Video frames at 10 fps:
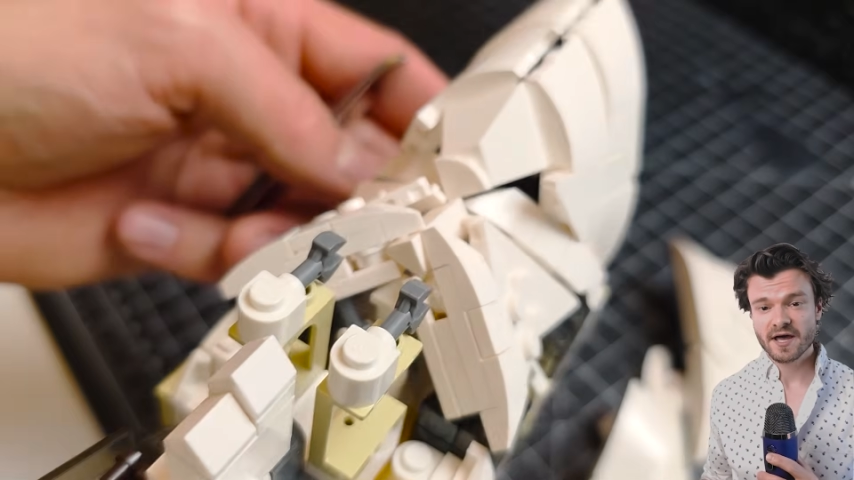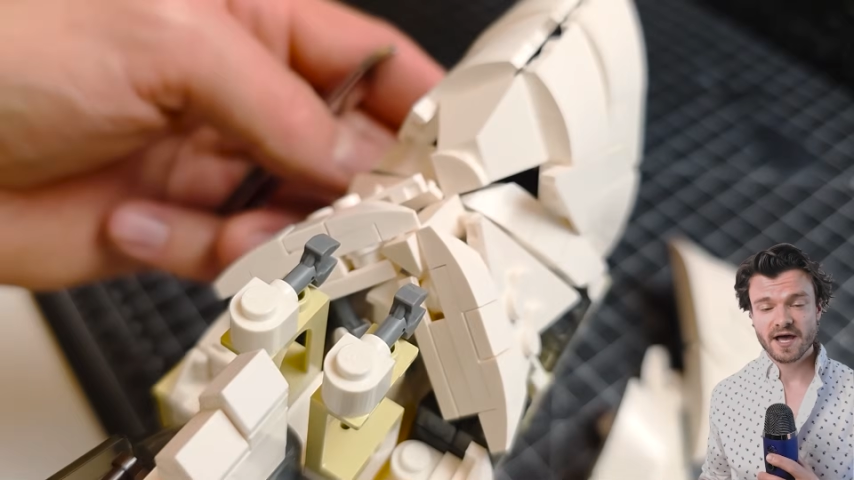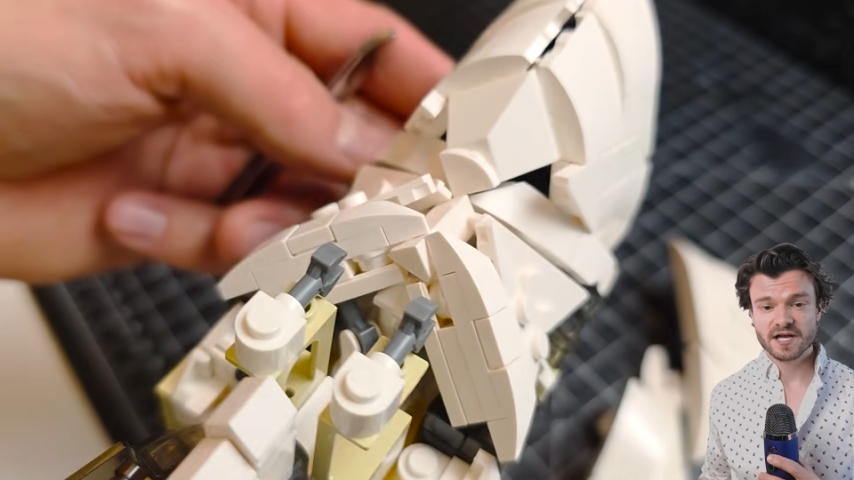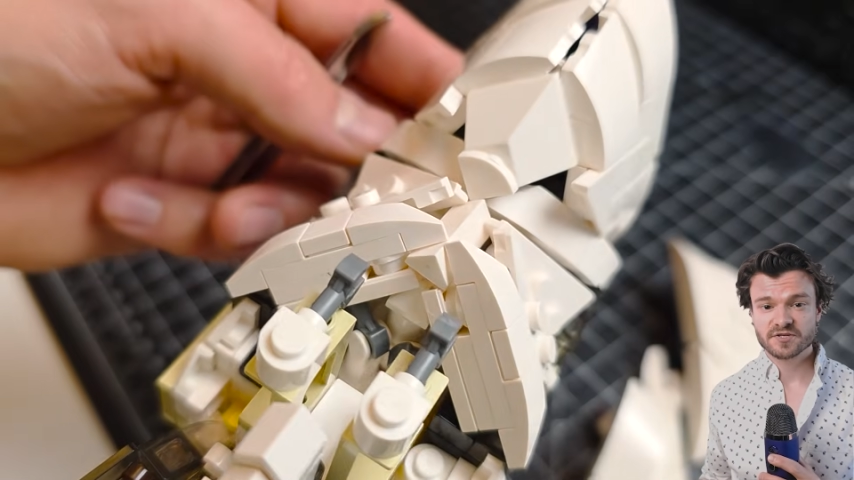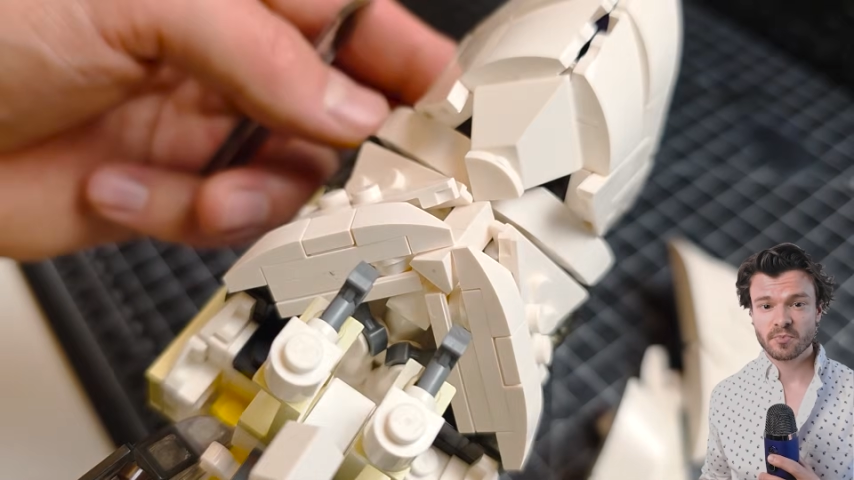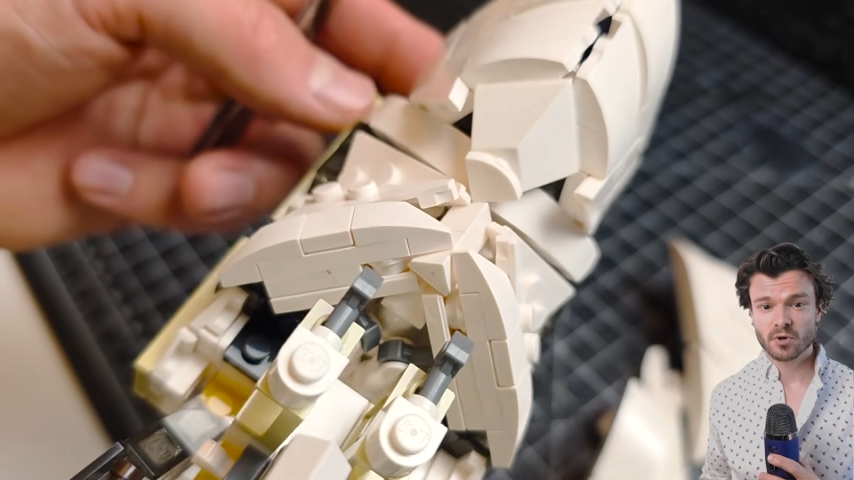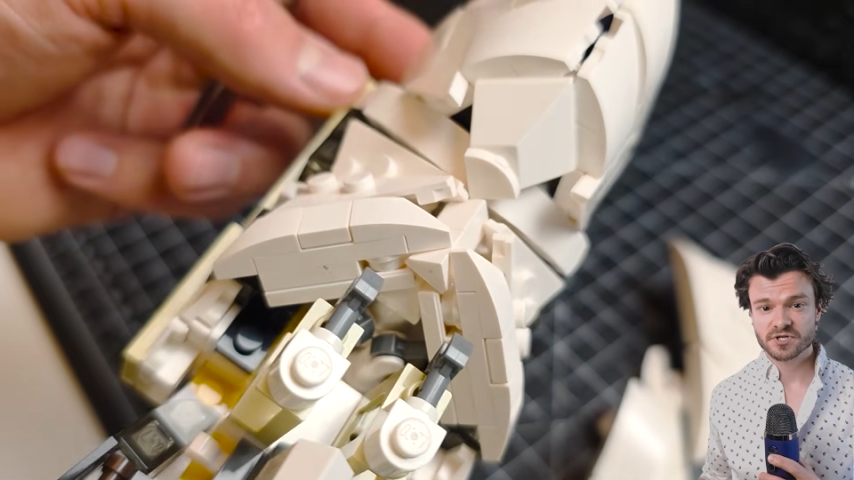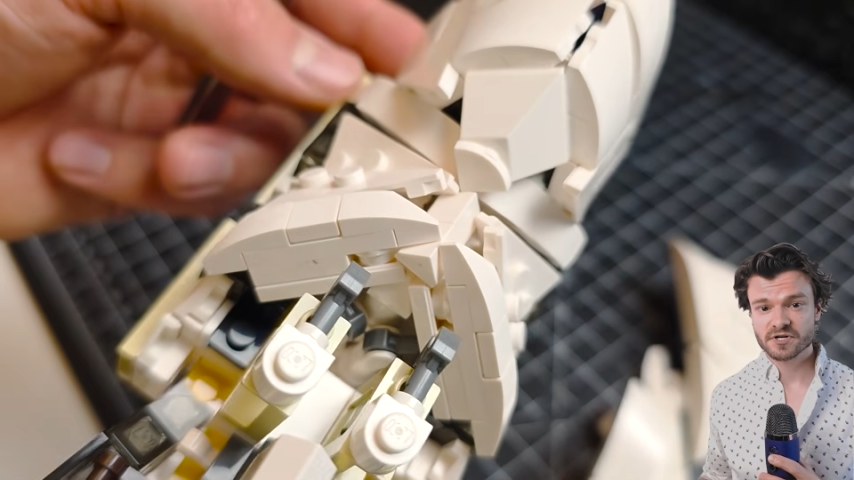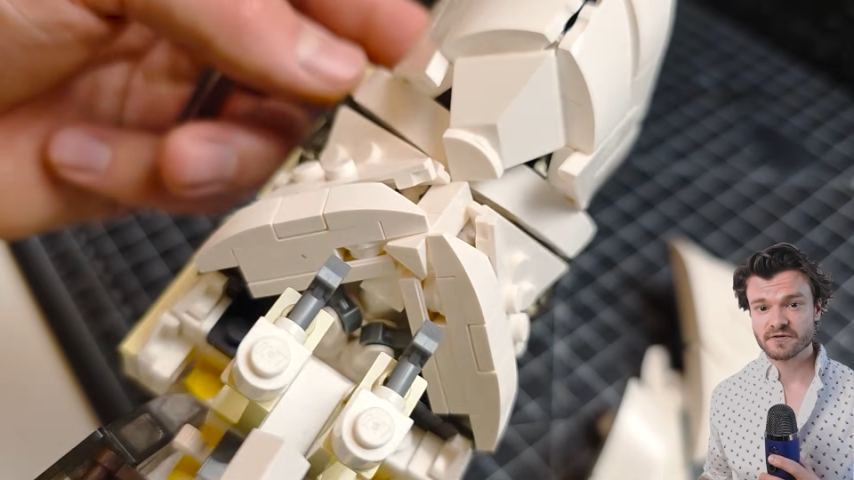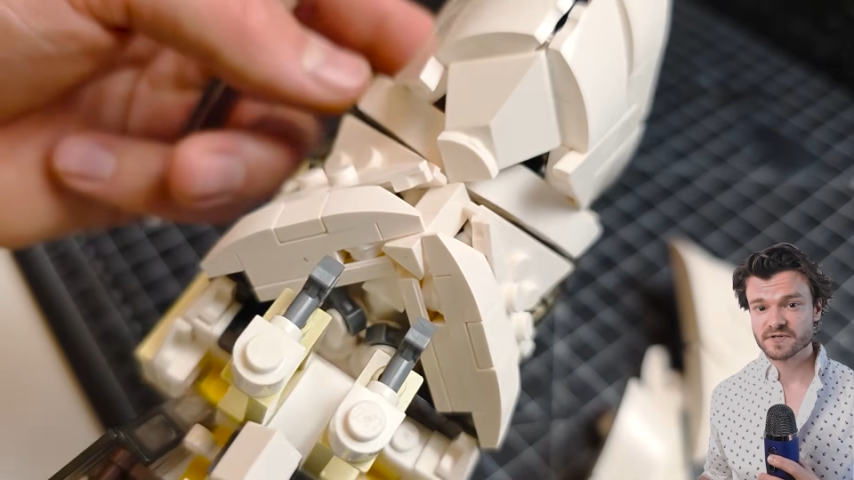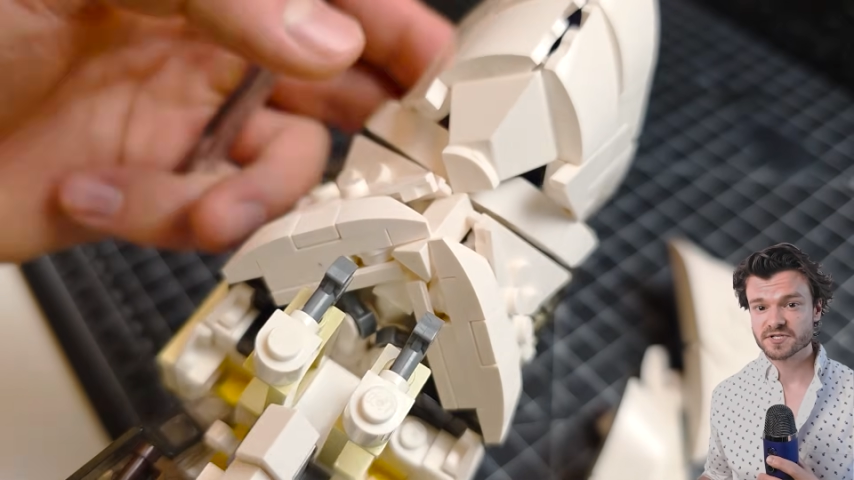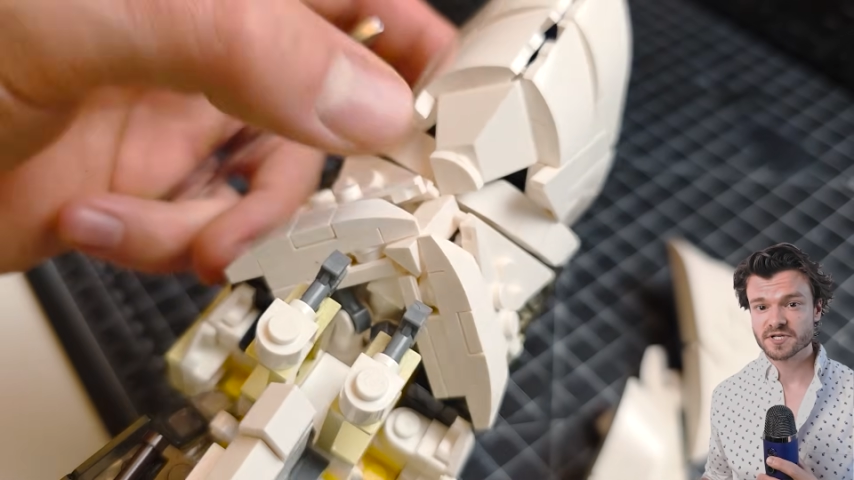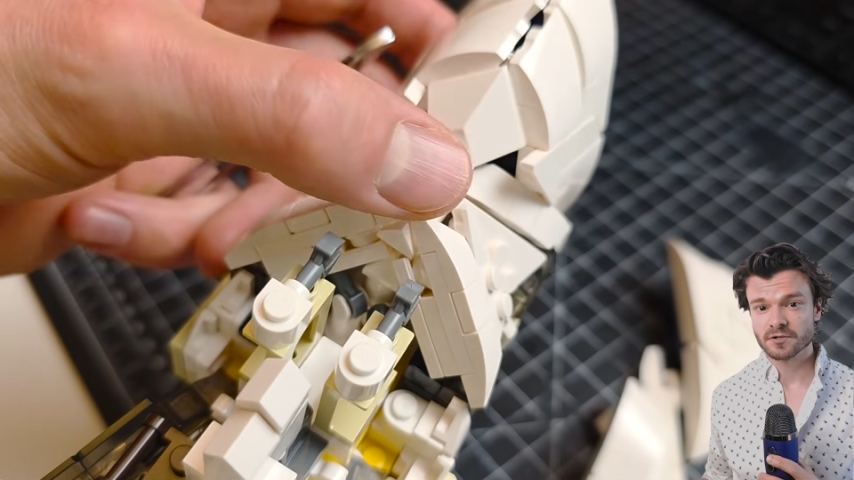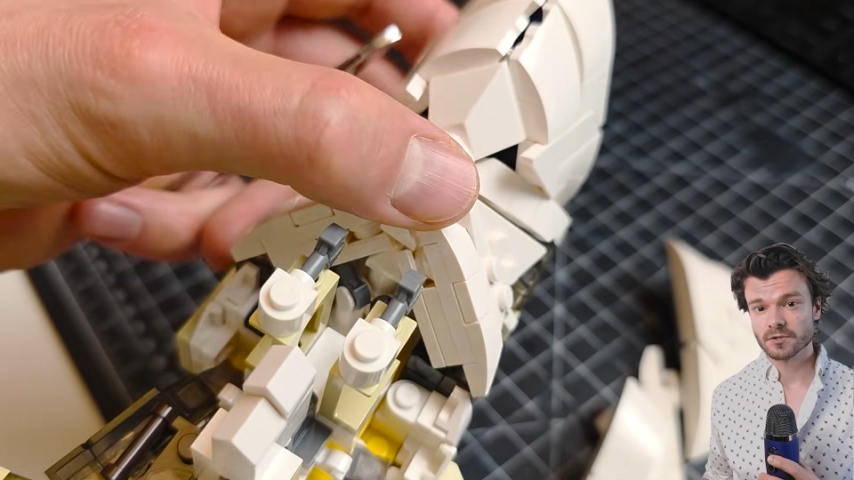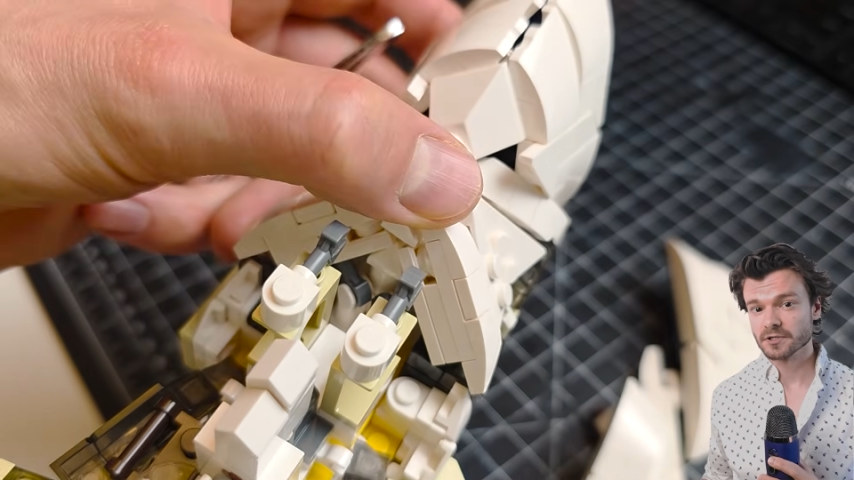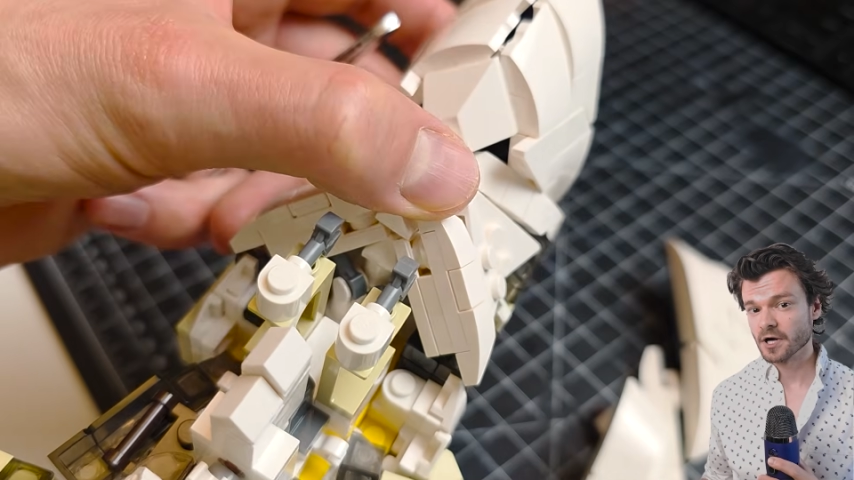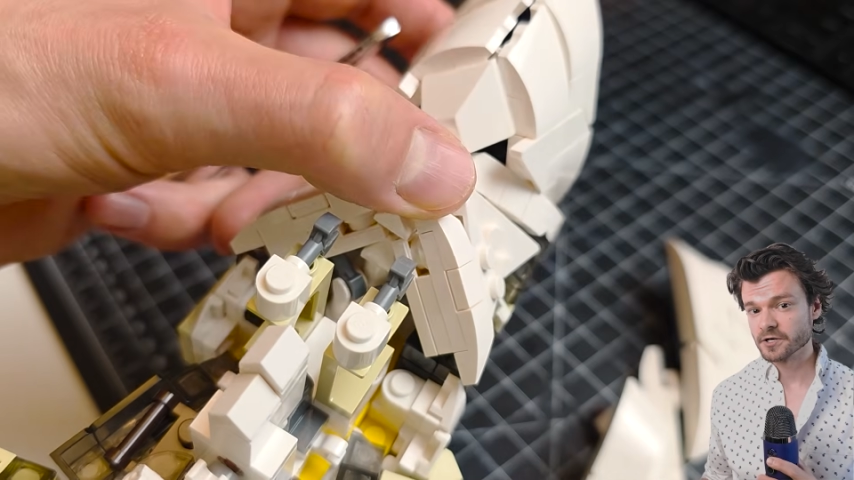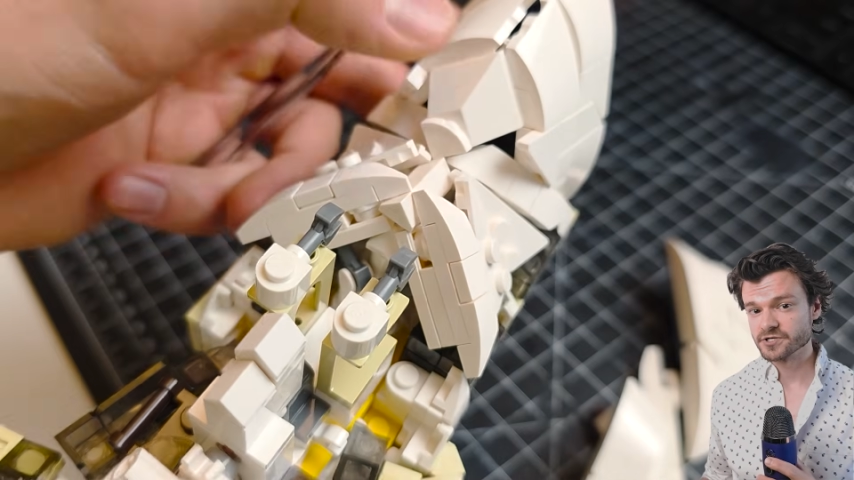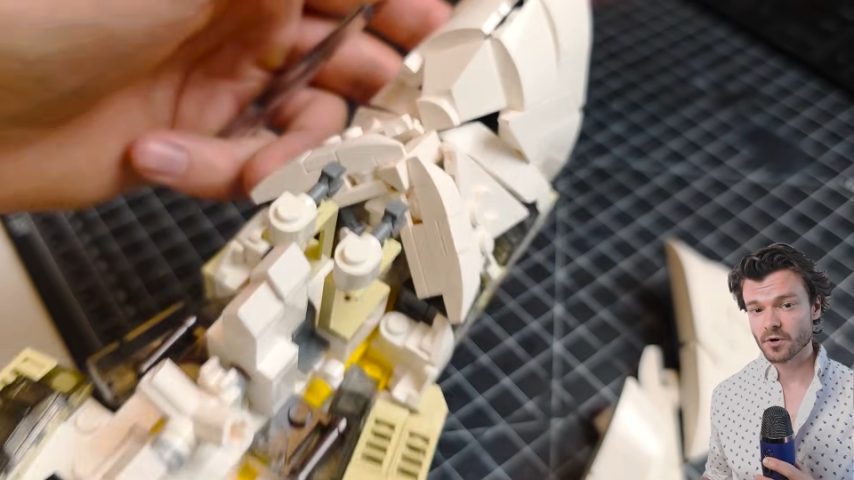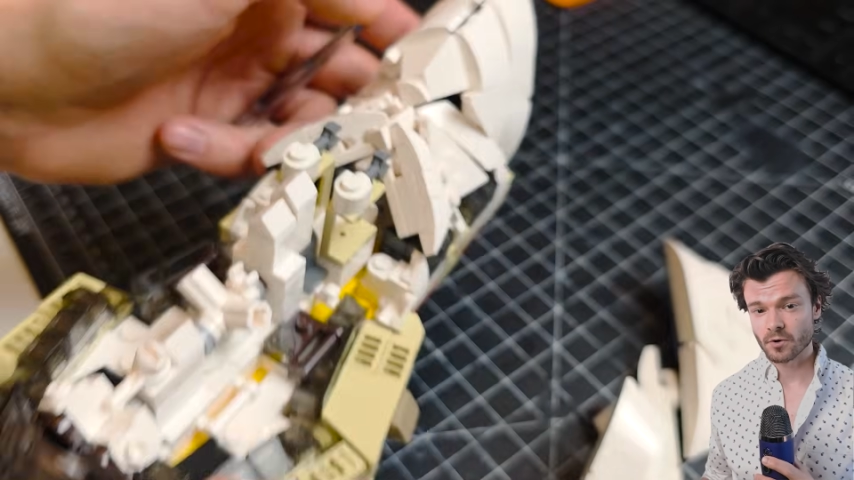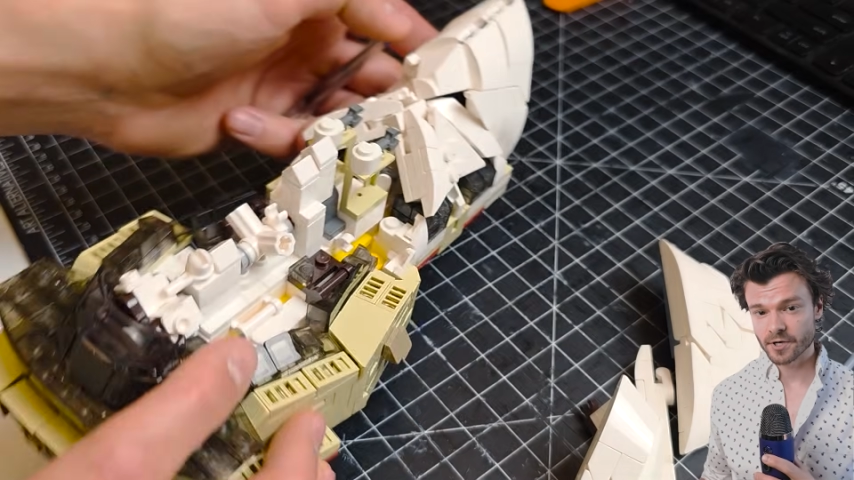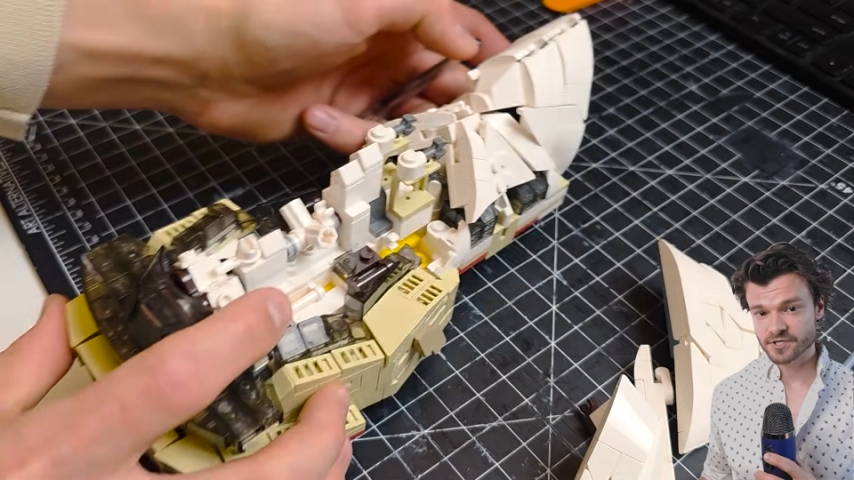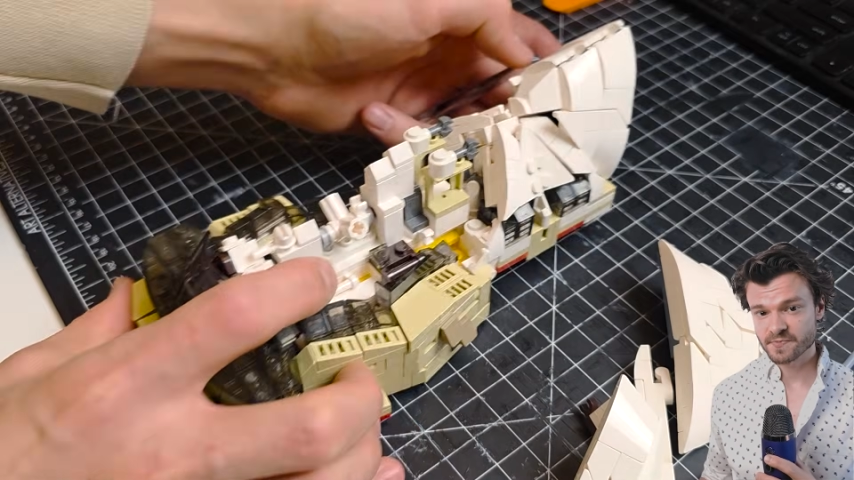as a portion of a single large orange